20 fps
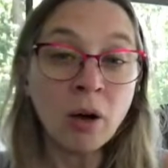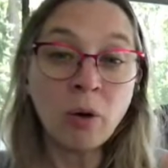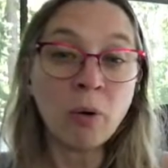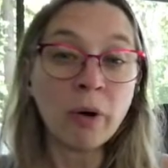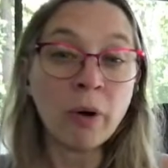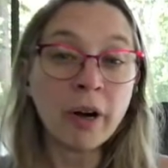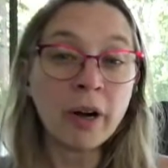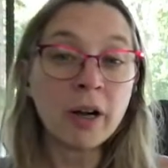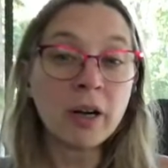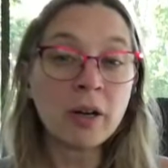
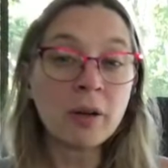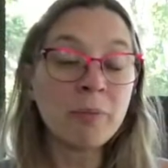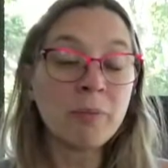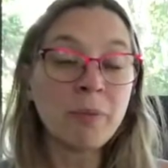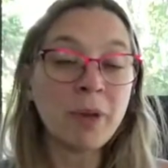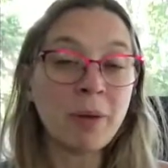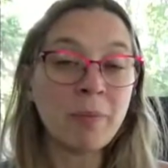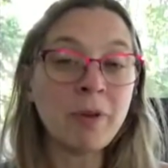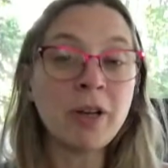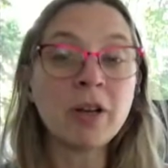Or
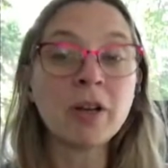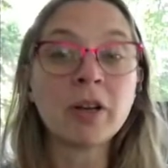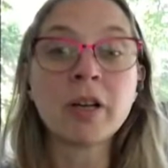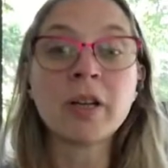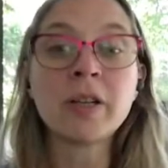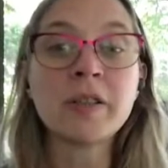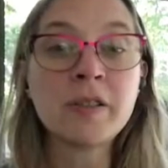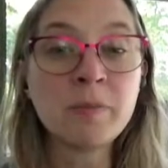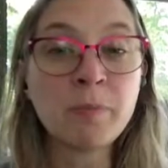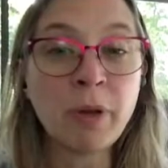maybe you're
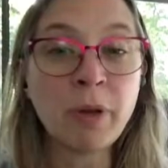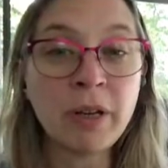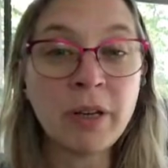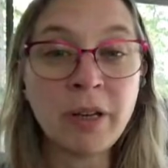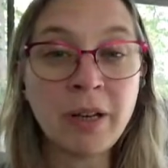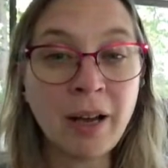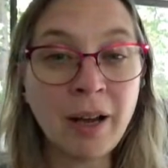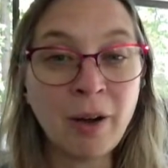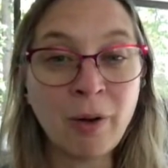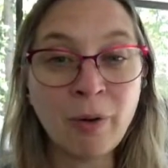going to spend
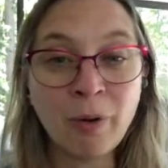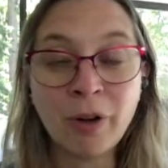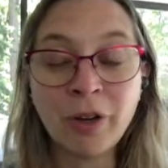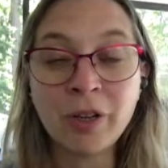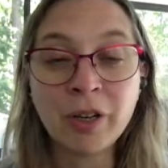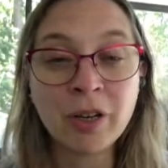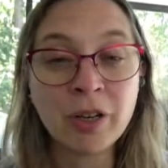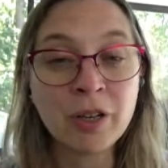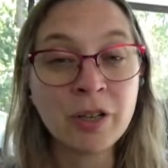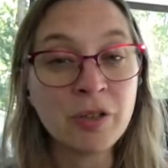an hour,
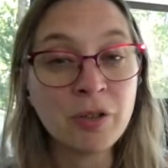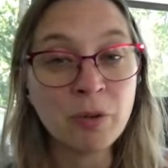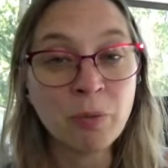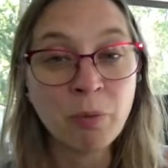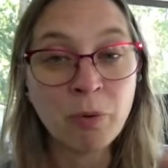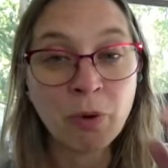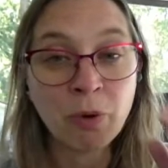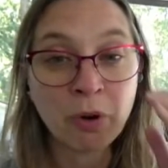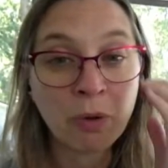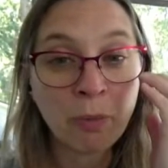you're going to do a
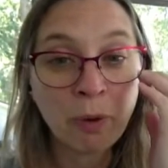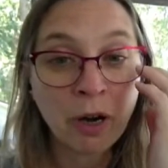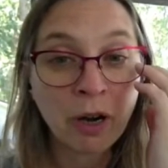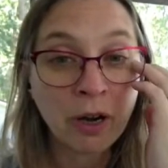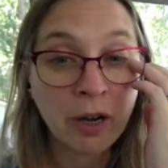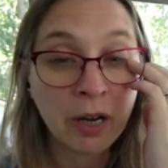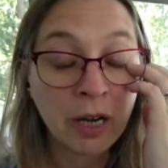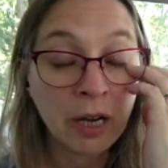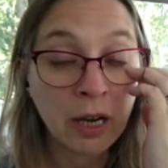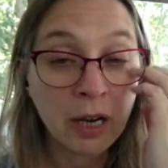portal
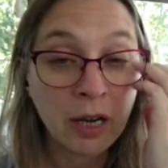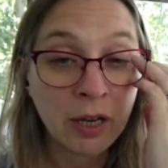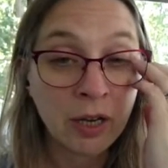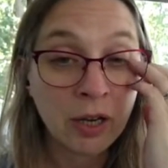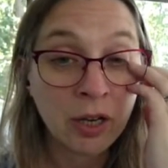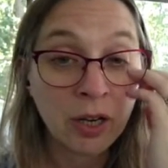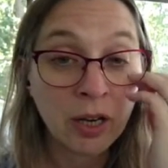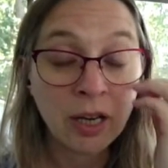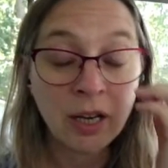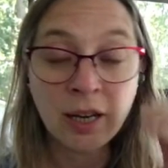party,
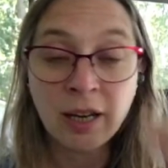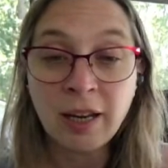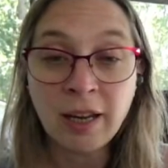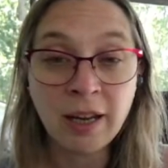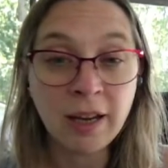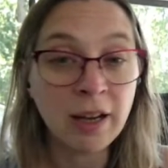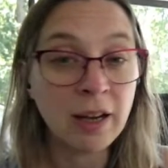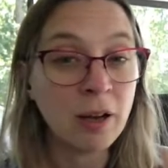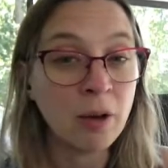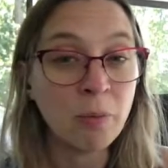and you're going to
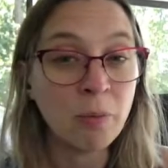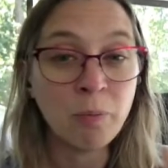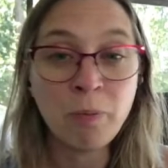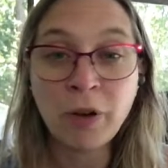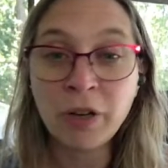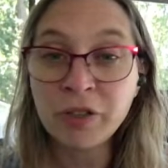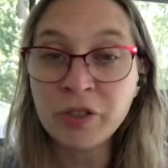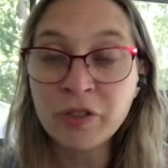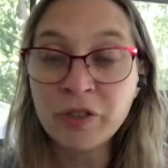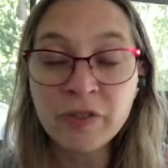get a
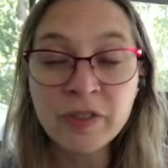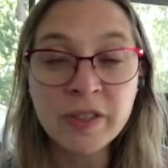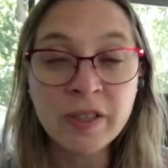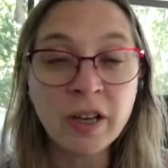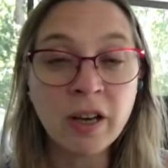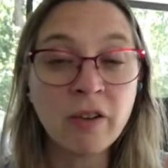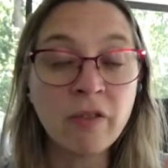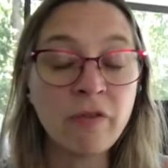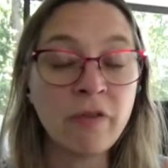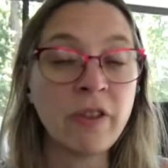bunch of
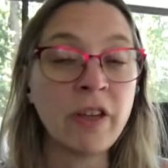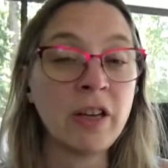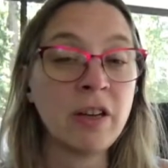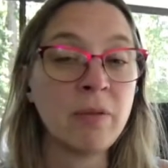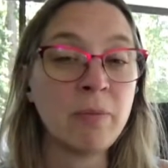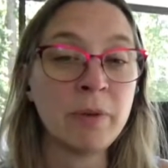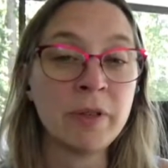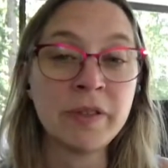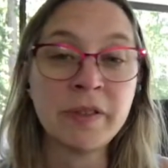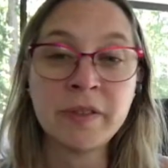stuff that
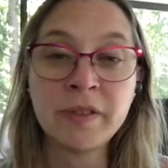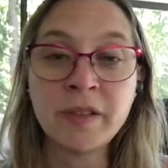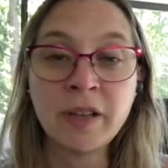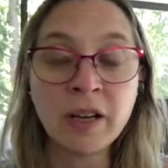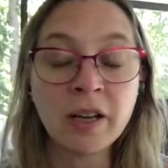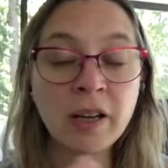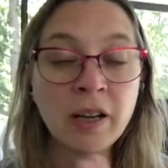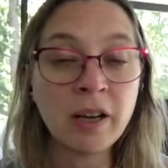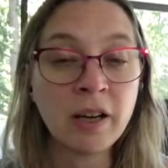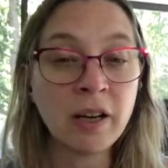you've been
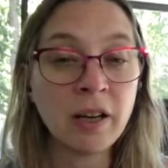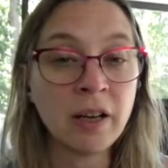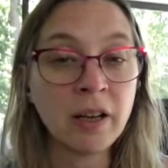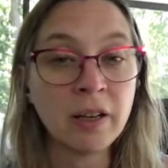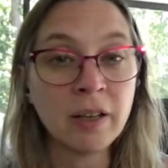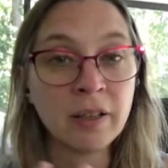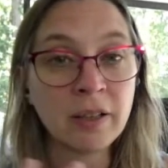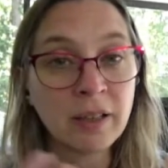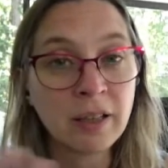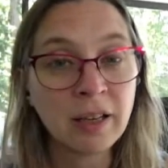stuck
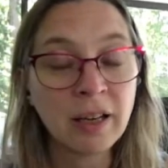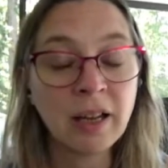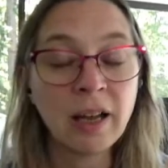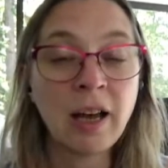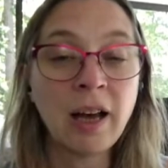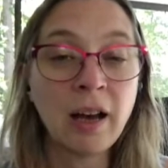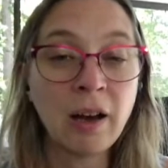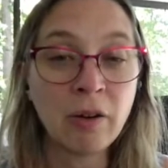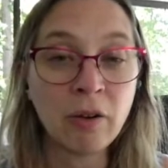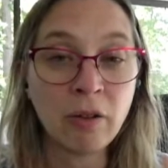on
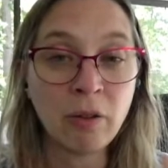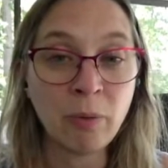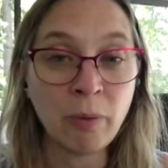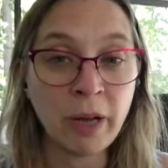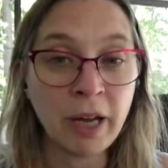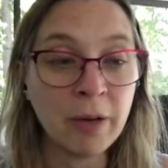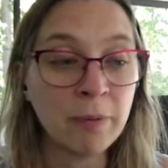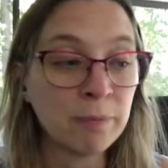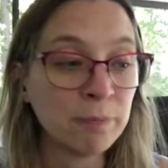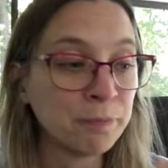out of the
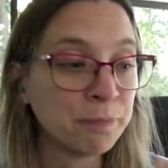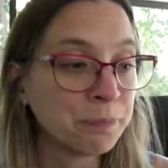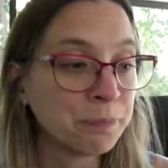way.